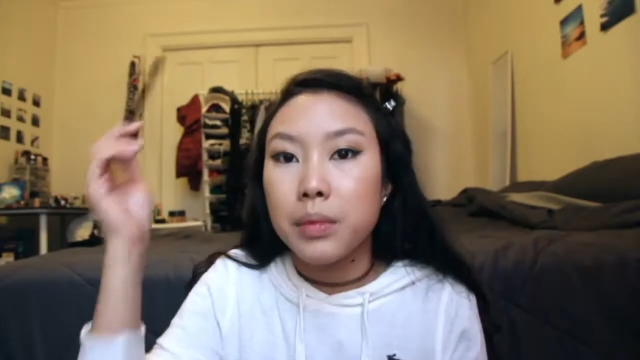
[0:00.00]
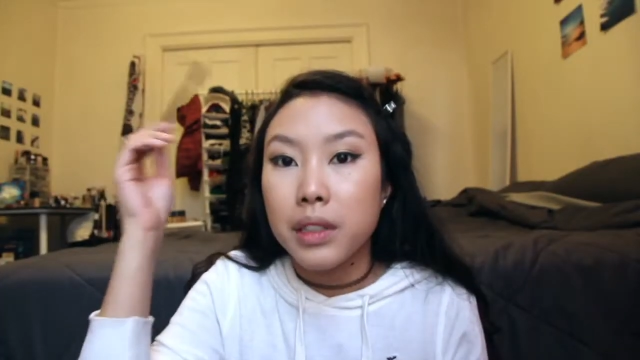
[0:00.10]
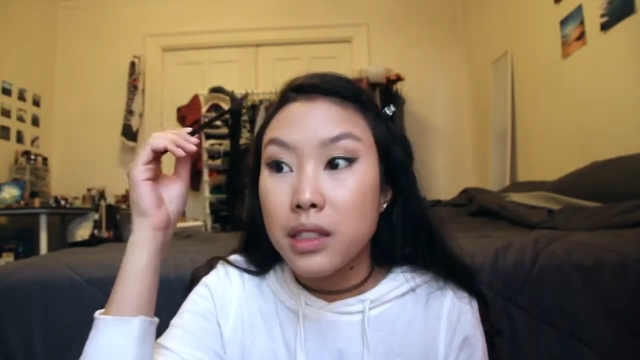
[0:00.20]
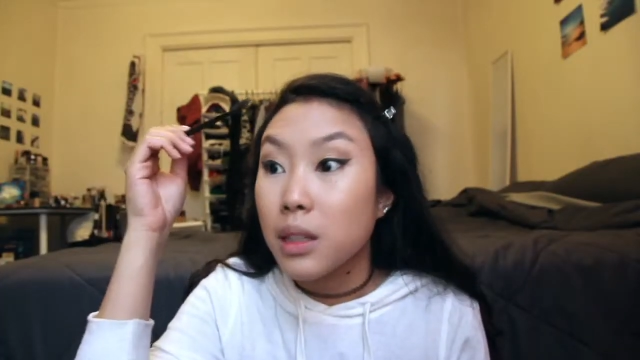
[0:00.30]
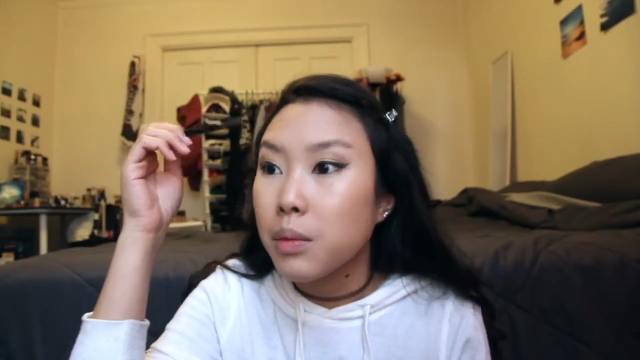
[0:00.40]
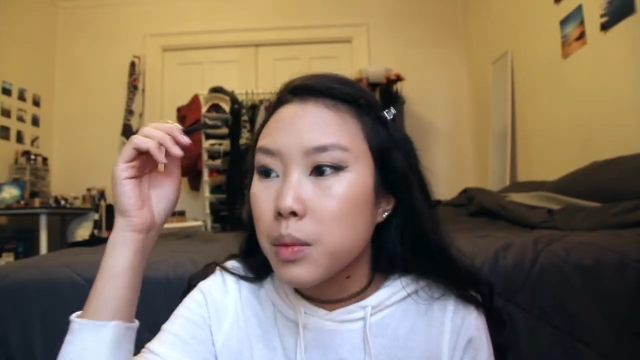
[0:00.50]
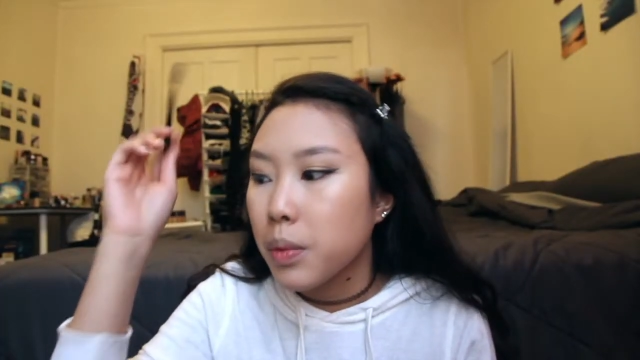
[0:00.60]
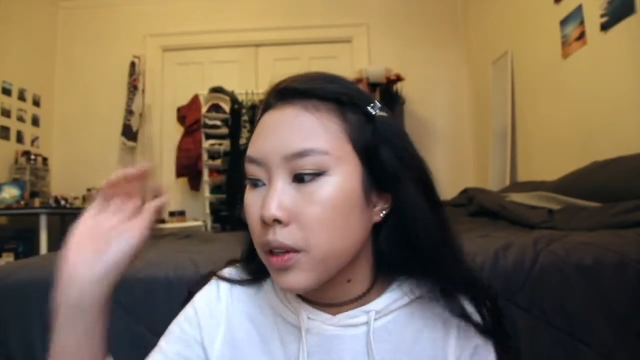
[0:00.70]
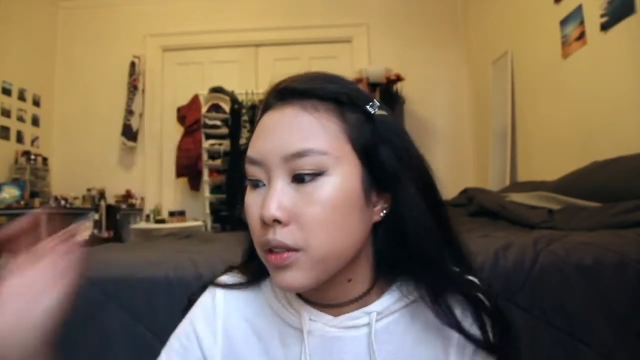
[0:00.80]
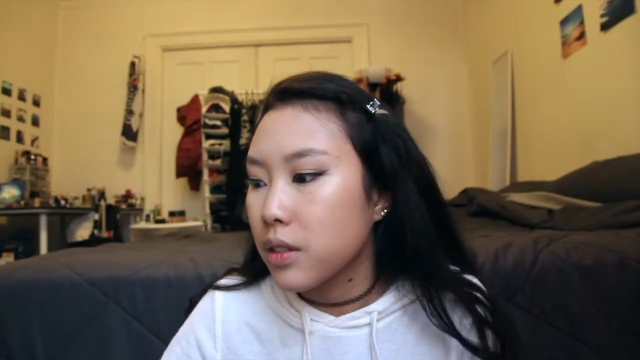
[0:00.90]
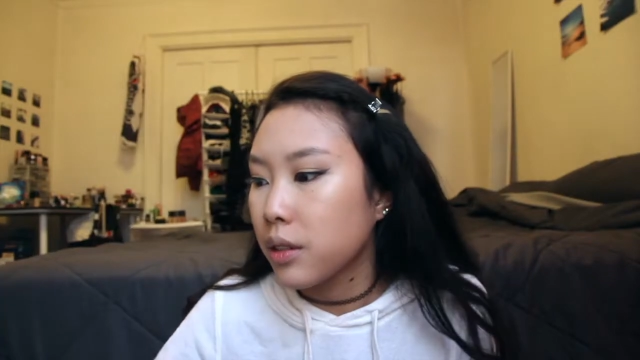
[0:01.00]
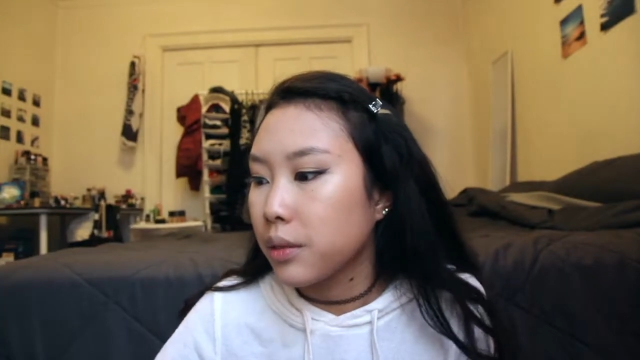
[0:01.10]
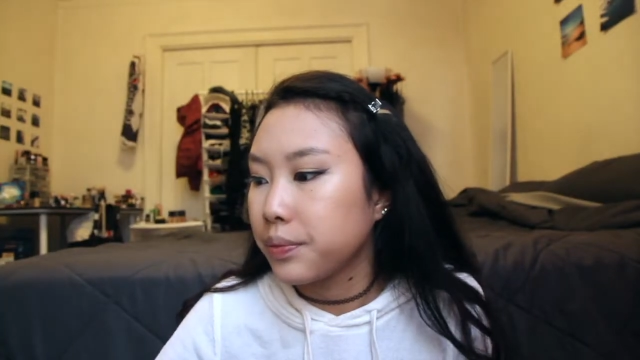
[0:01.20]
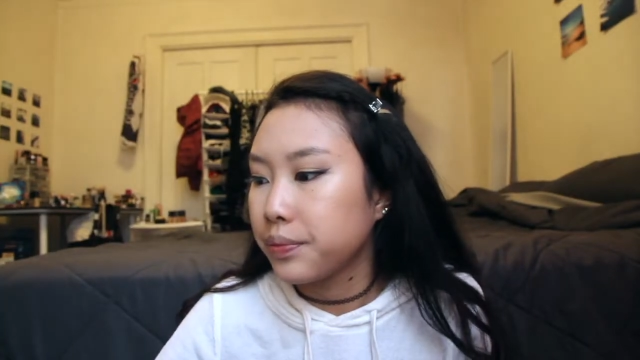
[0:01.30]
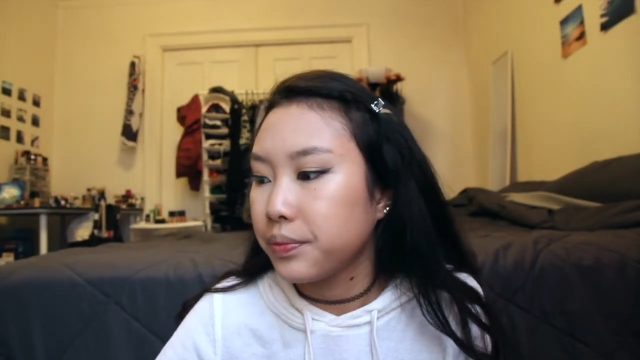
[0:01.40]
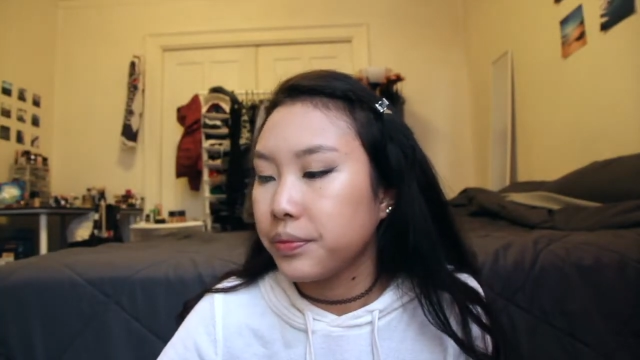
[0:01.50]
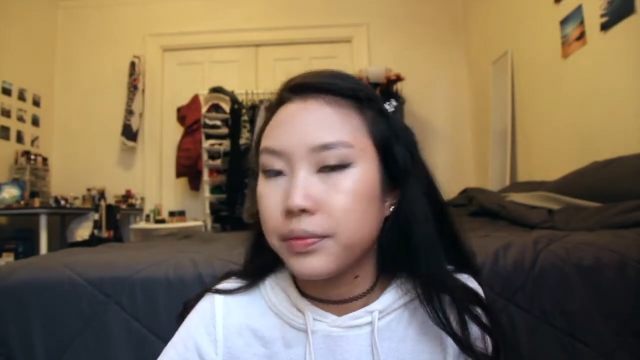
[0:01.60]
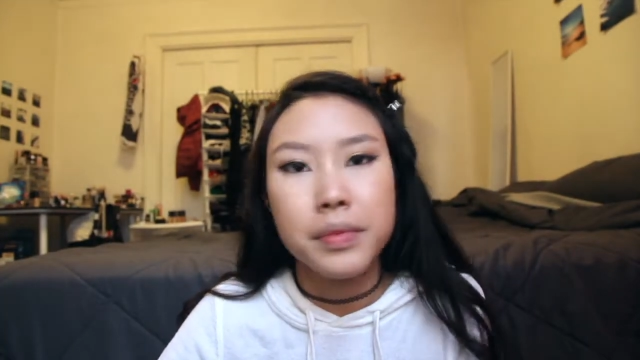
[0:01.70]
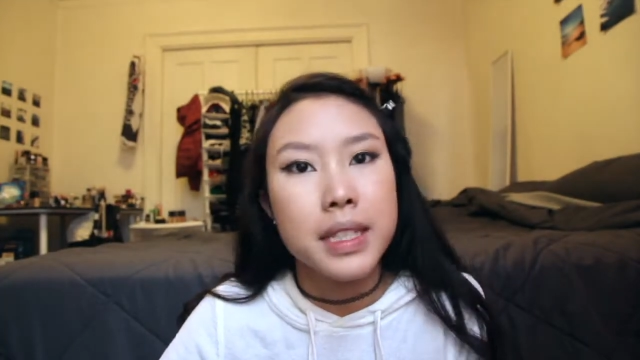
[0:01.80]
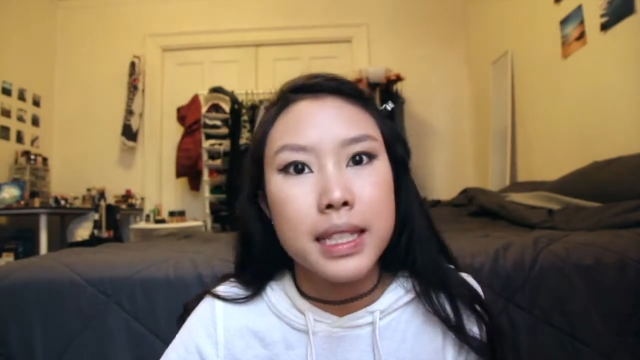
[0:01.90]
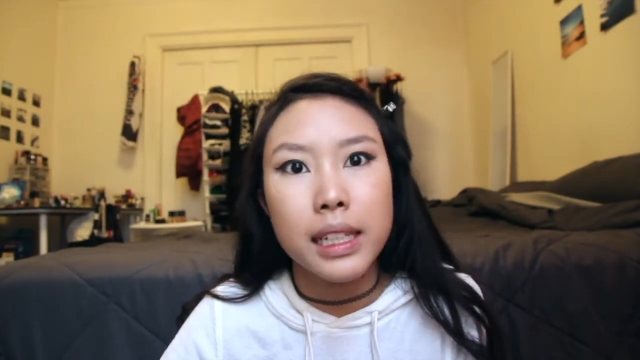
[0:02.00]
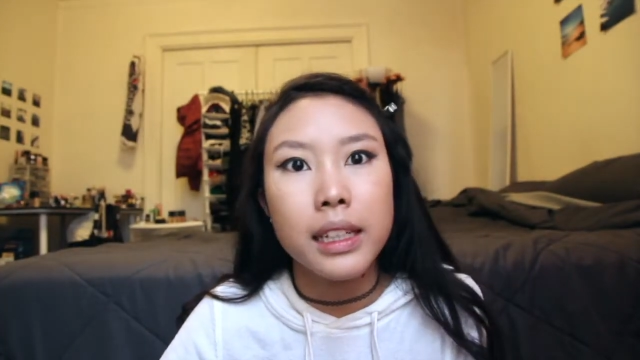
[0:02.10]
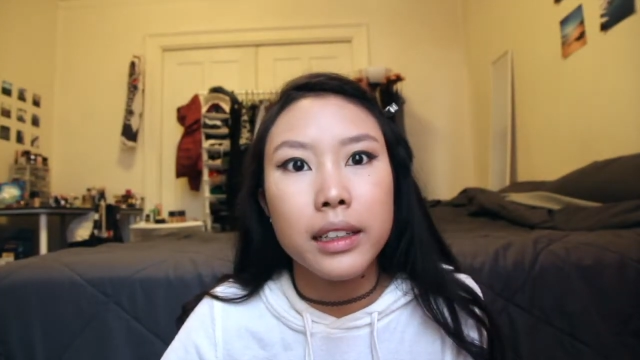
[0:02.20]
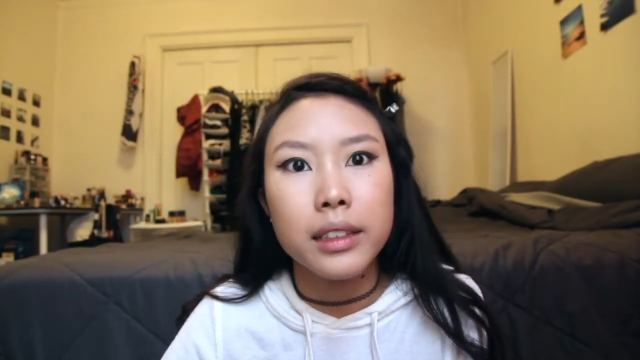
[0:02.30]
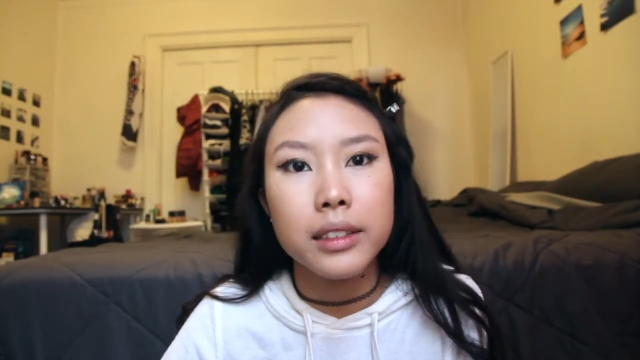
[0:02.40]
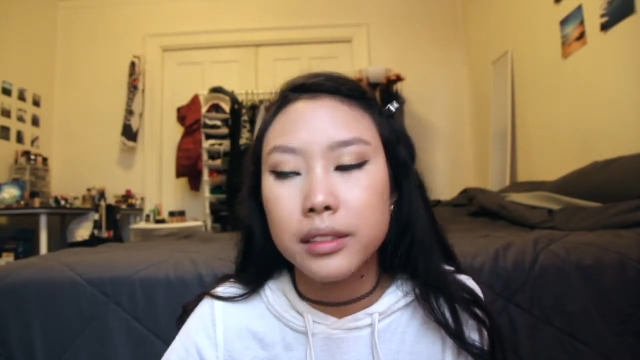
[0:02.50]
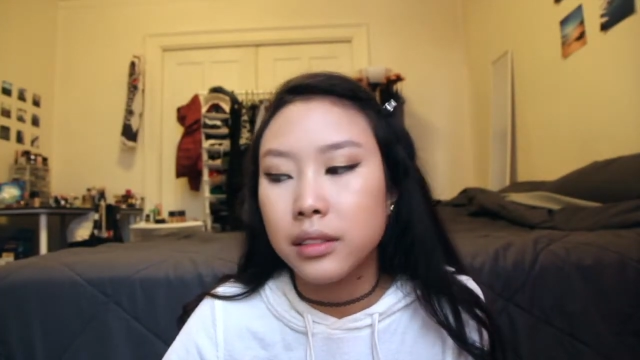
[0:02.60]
I'm gonna skip this part, so see ya.